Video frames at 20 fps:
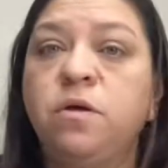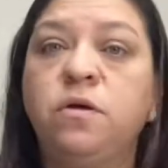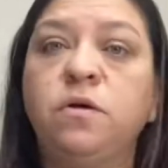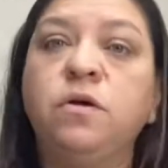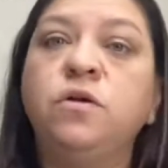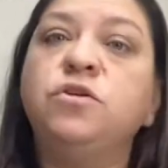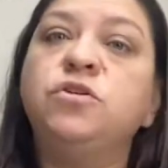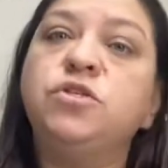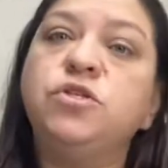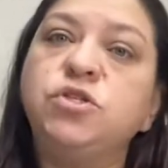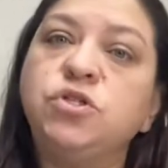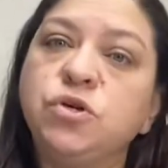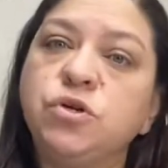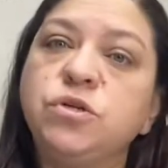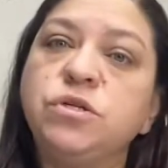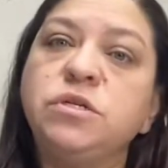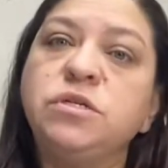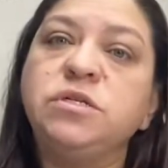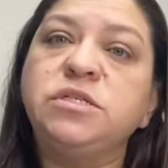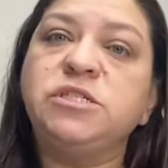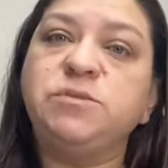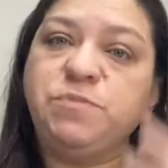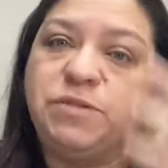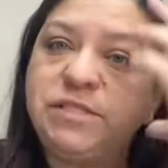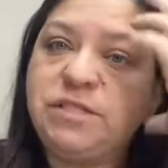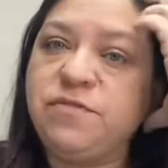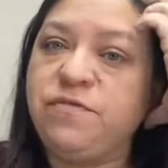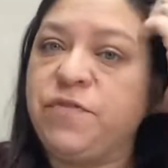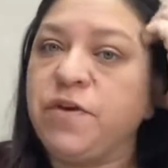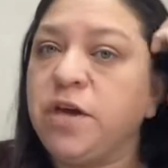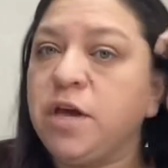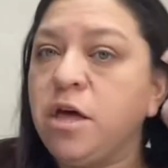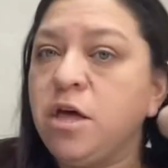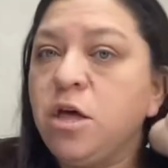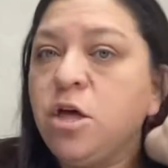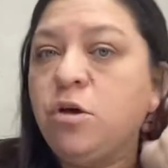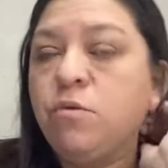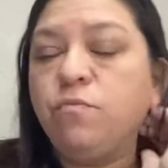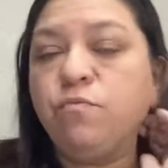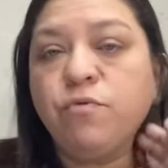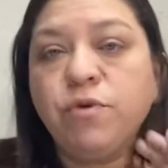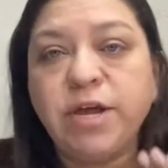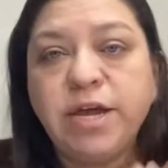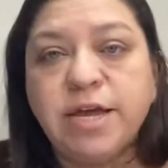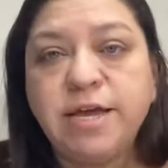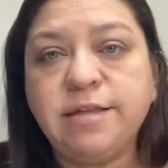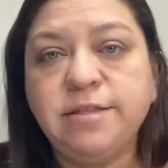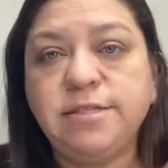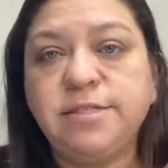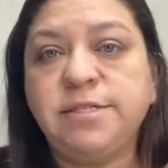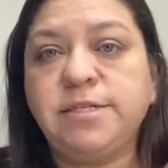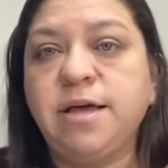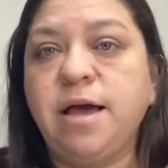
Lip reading: certain specific brands.